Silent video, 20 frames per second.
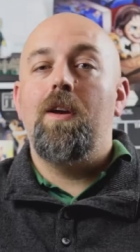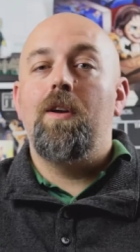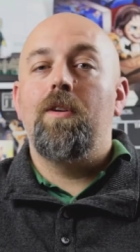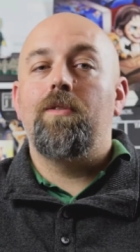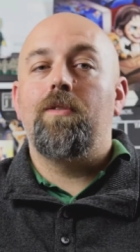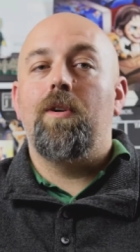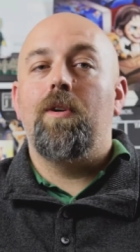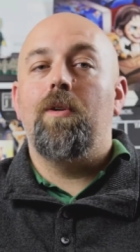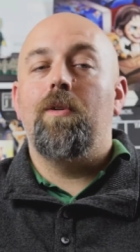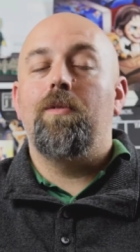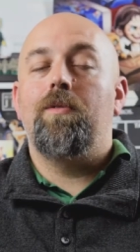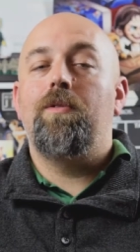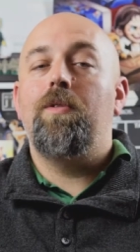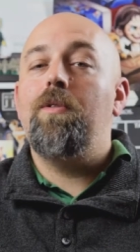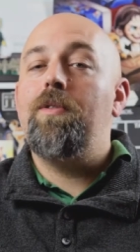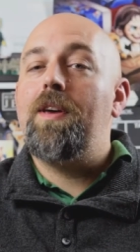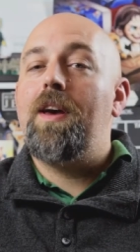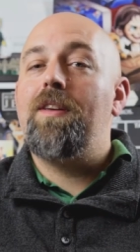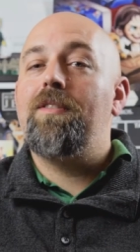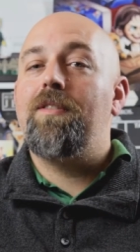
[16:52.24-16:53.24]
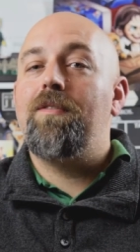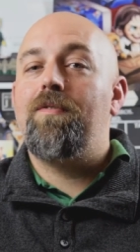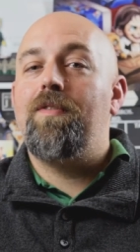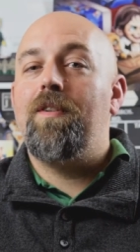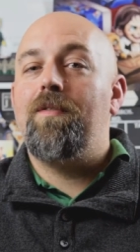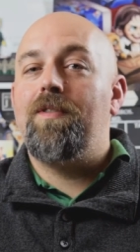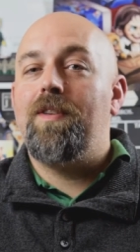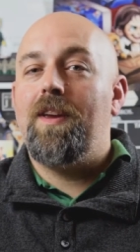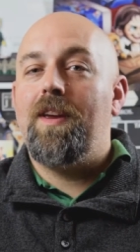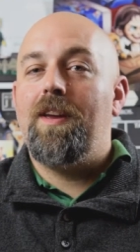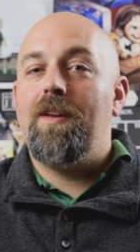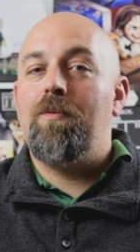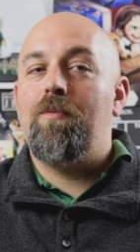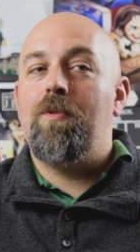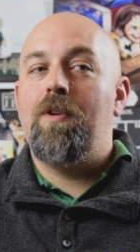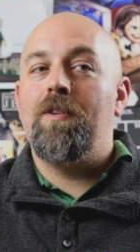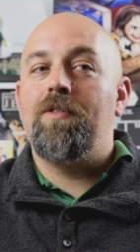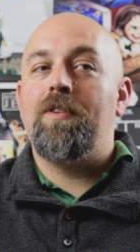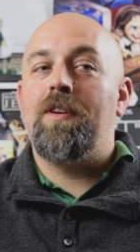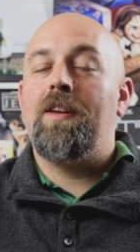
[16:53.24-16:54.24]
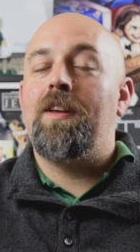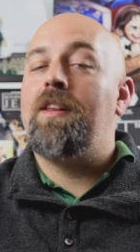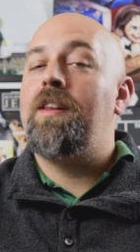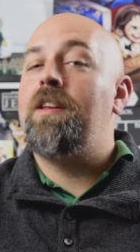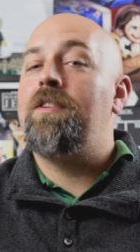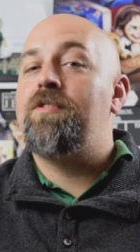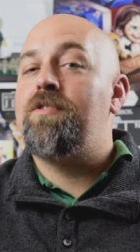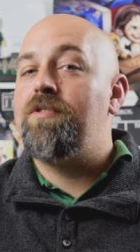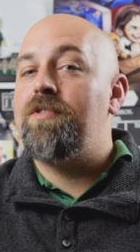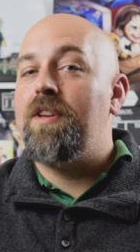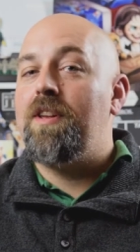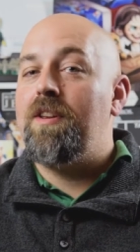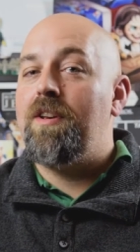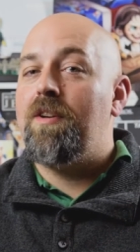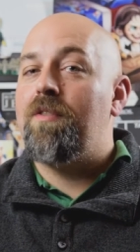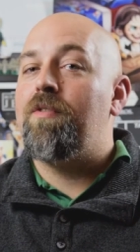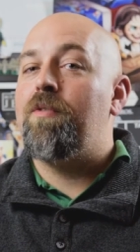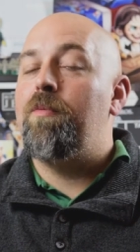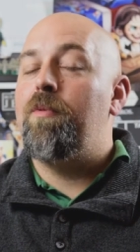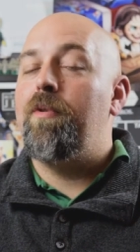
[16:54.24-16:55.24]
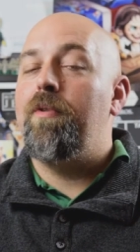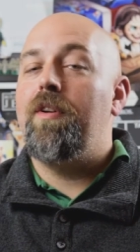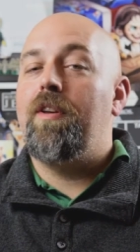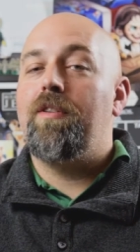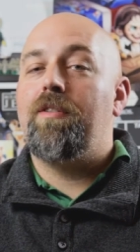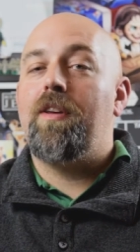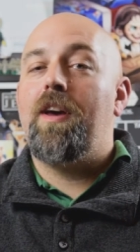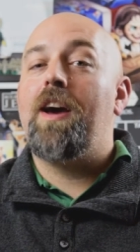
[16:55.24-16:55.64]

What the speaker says: So 2015 was an interesting year for movies.